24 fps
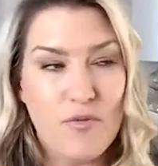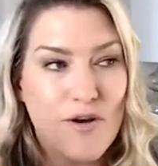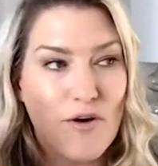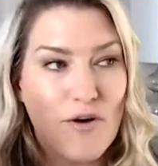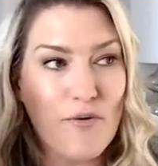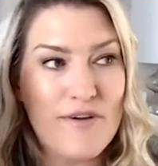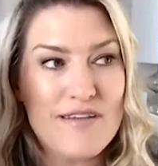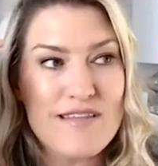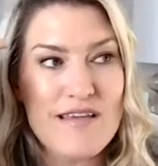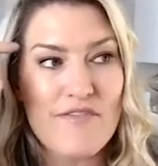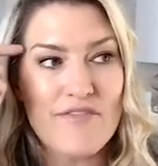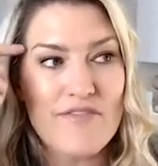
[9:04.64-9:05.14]
We don't
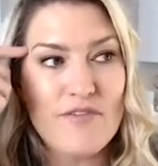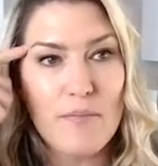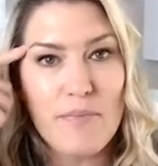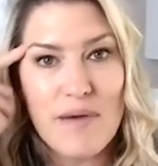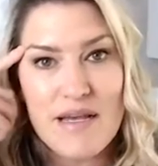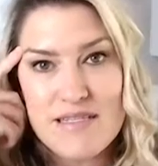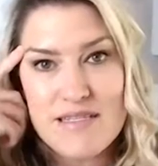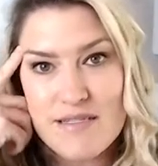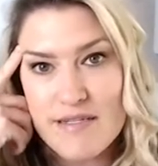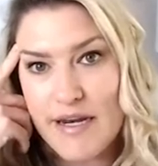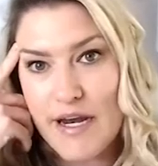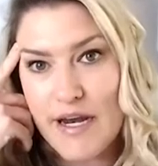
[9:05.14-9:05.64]
always have the
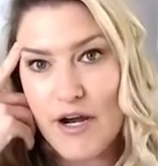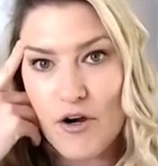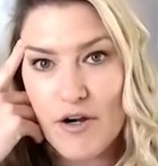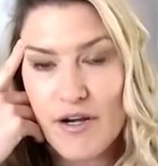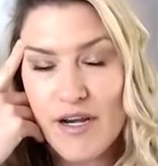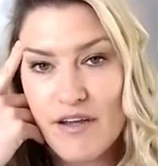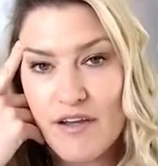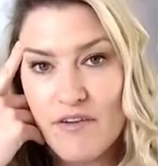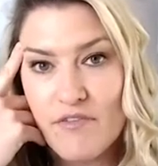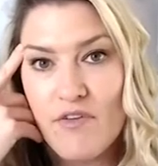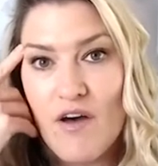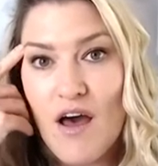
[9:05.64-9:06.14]
best
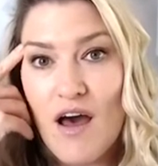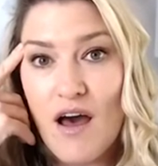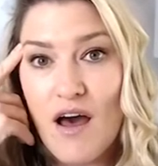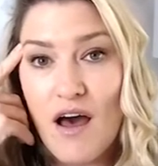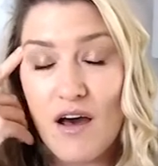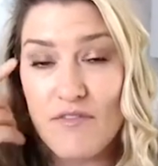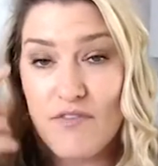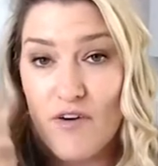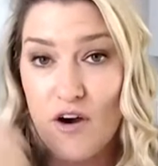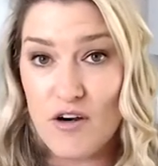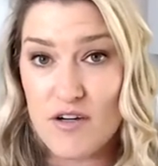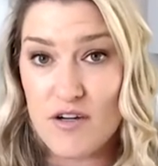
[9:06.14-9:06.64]
narrative
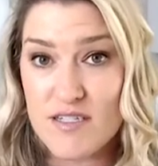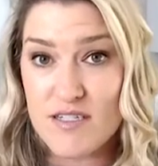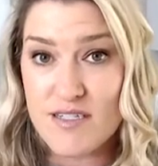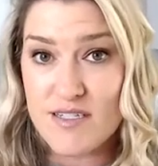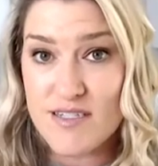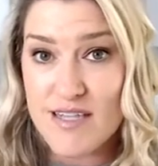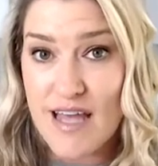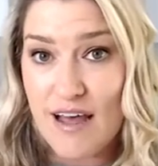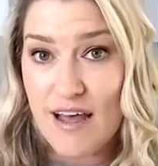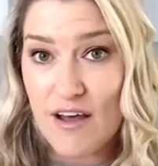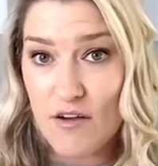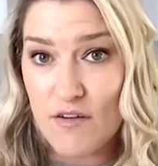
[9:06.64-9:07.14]
of
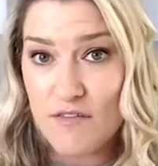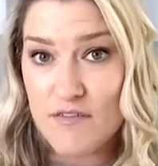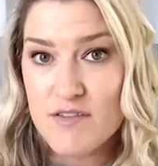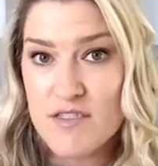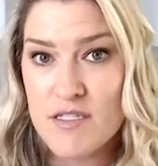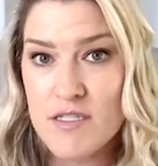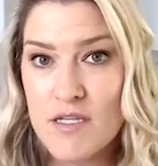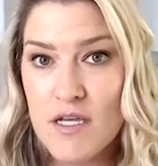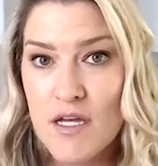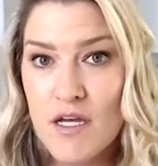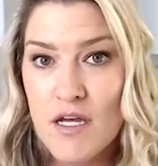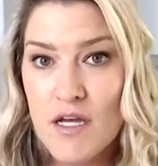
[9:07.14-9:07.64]

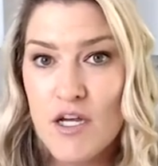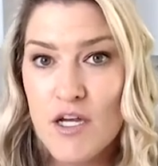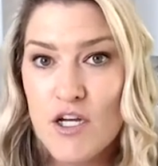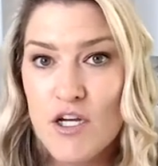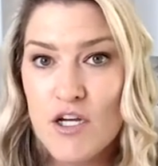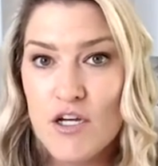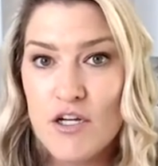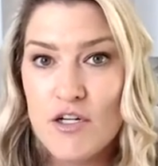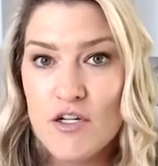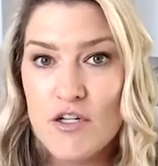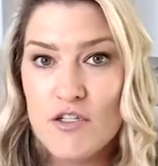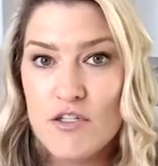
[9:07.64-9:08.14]
ourselves
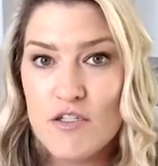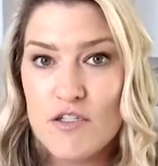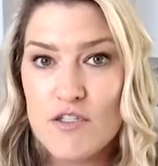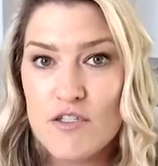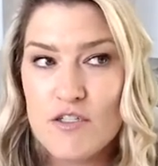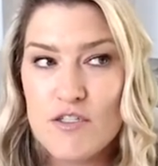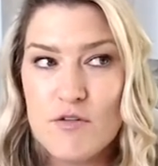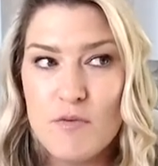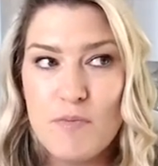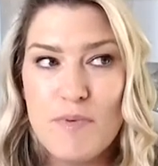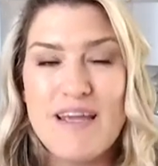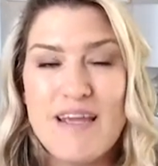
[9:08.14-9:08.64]

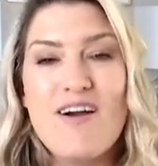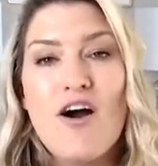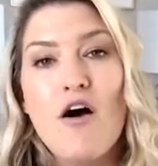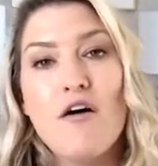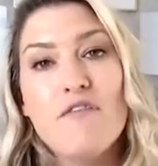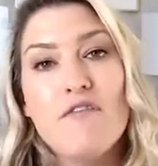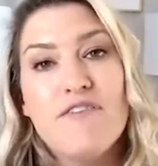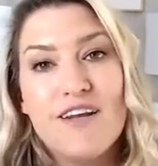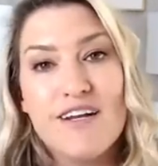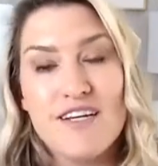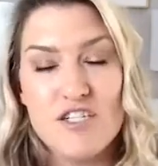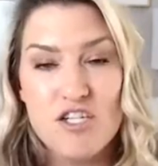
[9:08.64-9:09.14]
to be
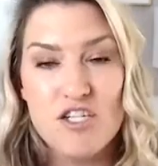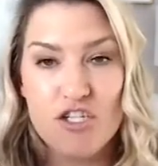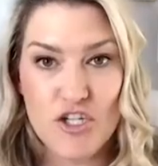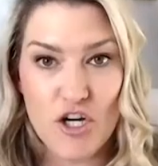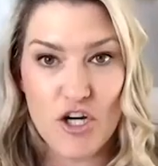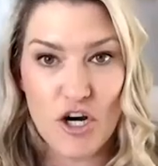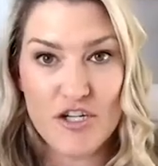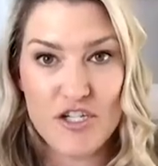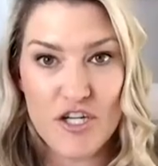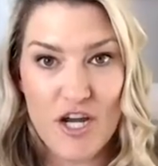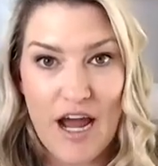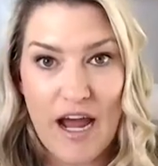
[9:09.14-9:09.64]
confident to
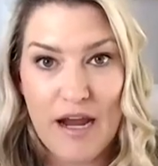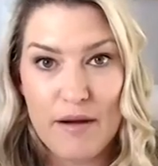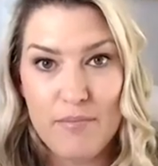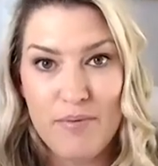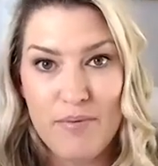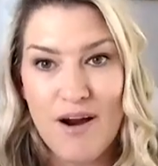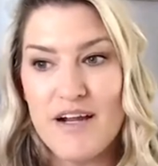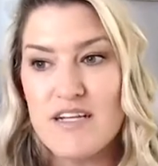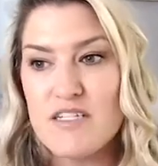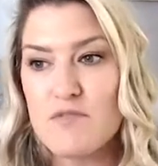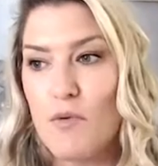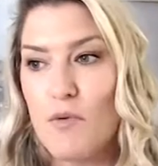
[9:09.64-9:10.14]
charge a high
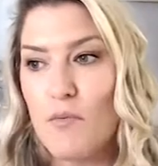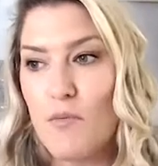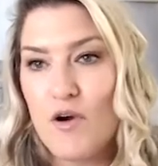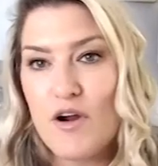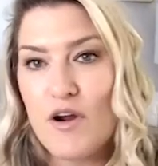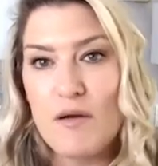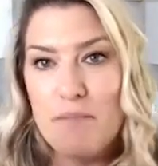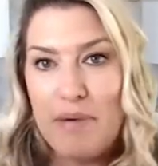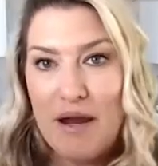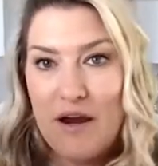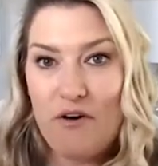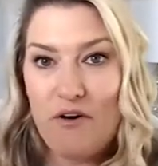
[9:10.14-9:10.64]
price when we're
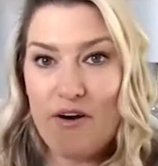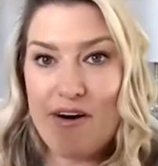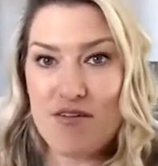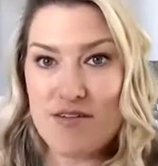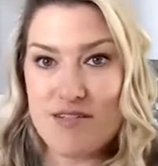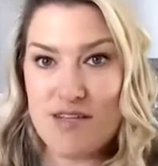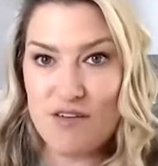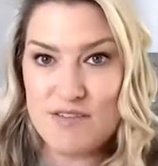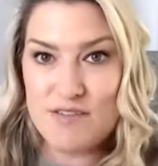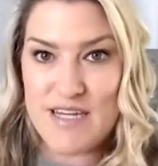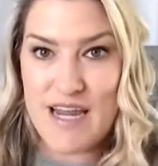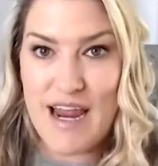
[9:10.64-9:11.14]
comparing
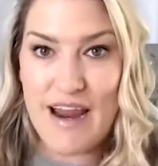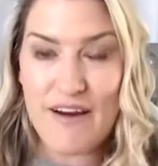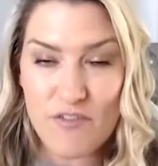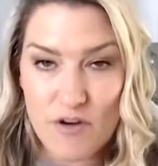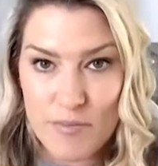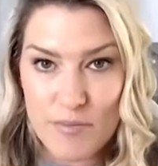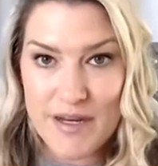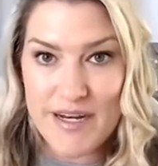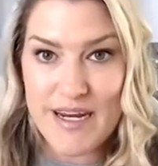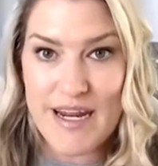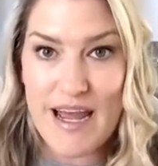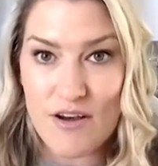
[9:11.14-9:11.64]
ourselves to
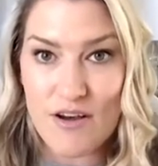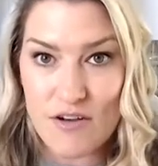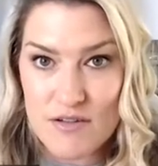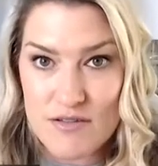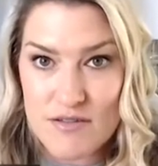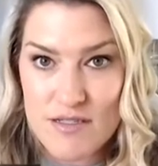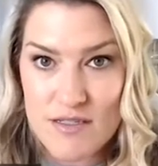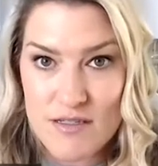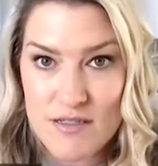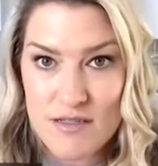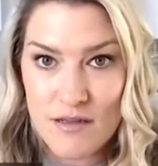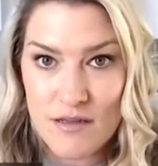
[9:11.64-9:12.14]
everybody
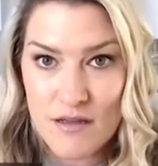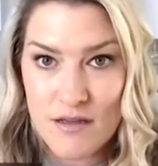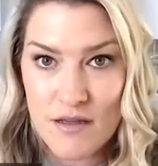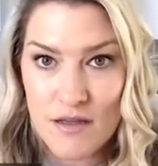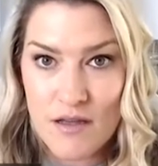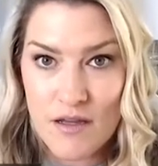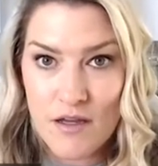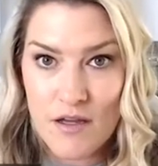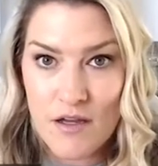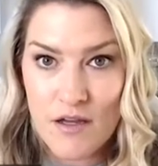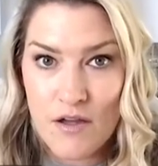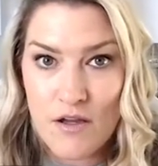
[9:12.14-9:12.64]
else.
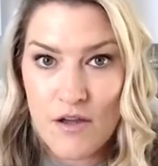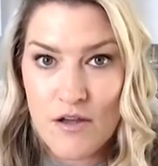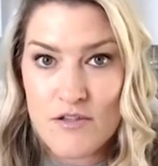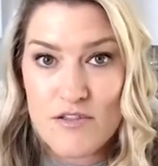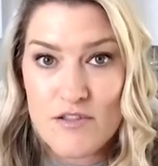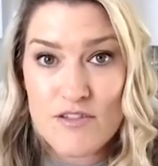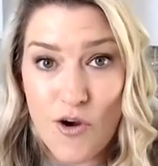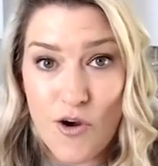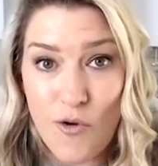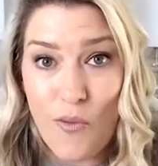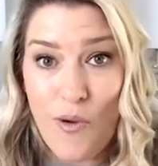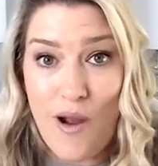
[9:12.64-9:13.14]

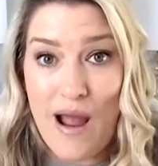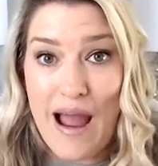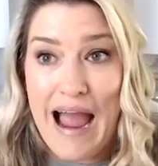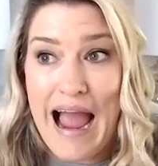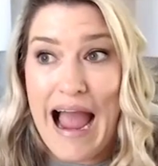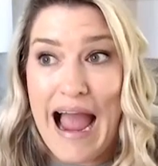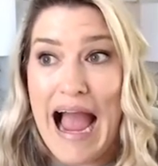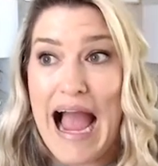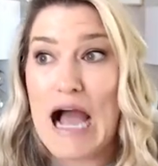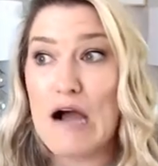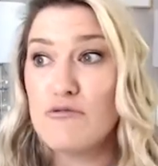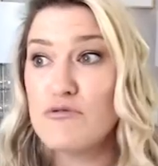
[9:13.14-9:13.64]
So,
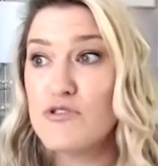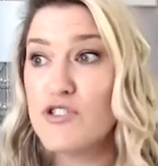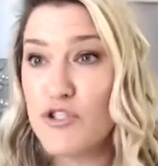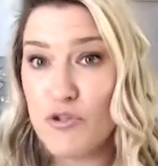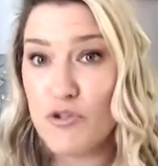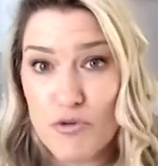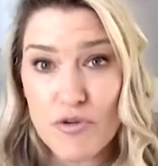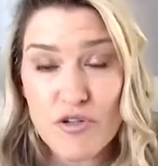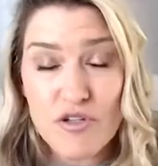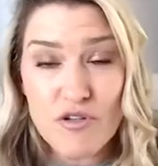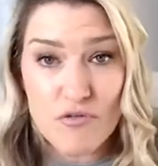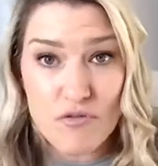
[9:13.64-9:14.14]
how do
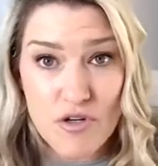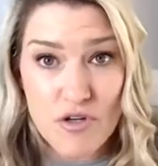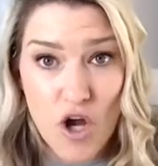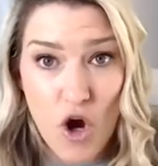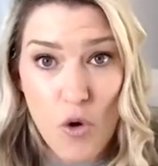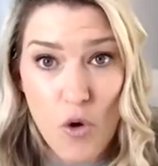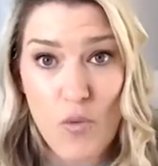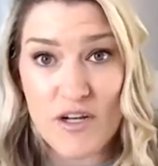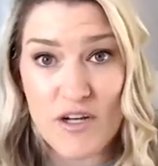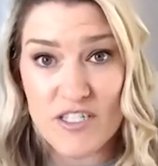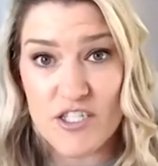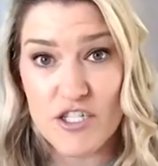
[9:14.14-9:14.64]
you
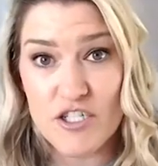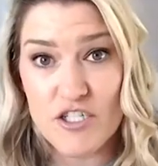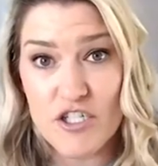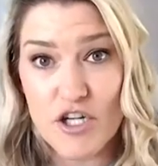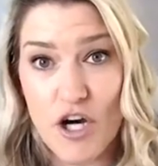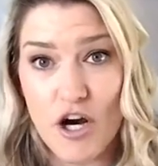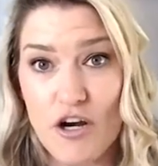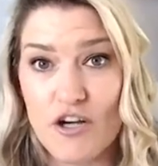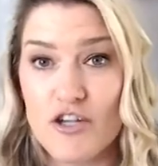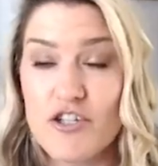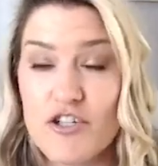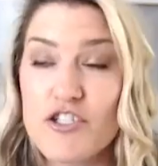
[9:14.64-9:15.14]
know what to
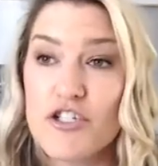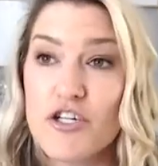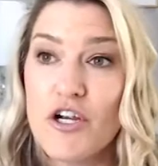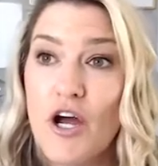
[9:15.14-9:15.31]
charge?